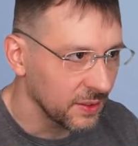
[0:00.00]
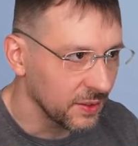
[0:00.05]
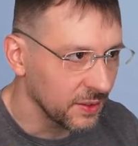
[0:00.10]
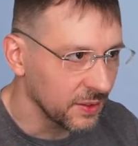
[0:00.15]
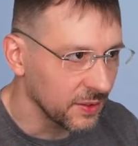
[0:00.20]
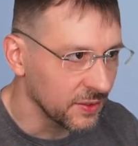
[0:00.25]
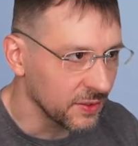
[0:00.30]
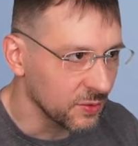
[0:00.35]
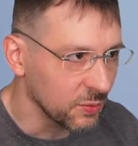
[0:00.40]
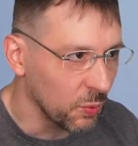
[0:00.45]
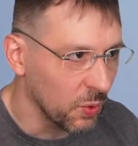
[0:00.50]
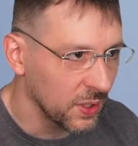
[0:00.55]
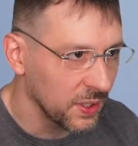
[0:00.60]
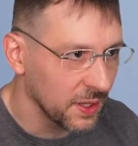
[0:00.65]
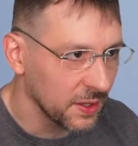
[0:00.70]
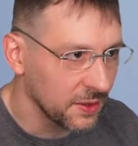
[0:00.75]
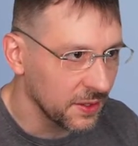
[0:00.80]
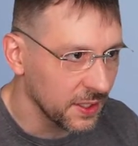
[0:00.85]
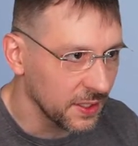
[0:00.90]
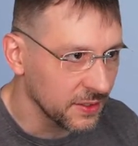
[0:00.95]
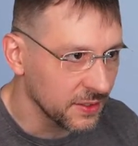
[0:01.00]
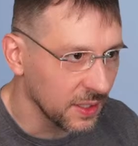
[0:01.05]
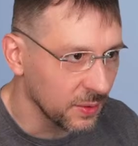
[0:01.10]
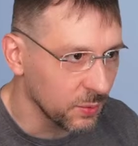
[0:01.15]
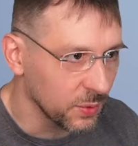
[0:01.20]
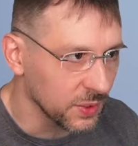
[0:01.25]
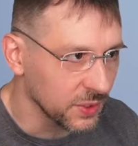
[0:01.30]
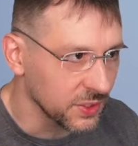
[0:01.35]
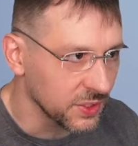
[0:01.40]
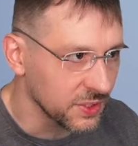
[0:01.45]
This is one of the things that
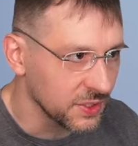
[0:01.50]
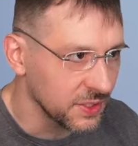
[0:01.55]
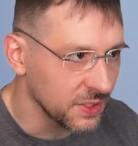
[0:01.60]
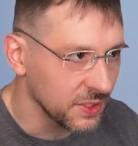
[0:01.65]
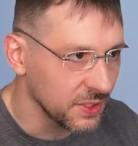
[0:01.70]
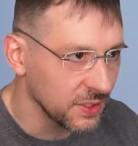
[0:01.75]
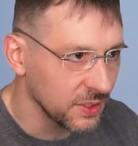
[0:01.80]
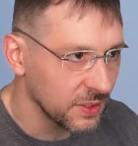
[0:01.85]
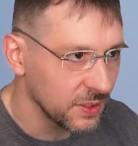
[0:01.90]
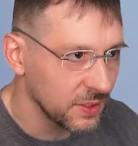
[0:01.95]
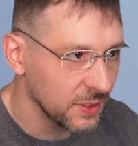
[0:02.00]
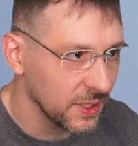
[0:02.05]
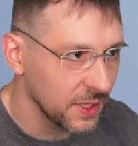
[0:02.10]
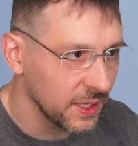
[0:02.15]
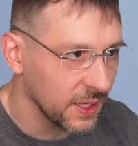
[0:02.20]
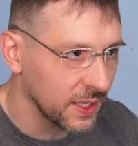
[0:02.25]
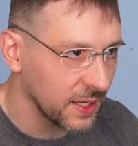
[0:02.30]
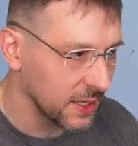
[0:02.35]
we're still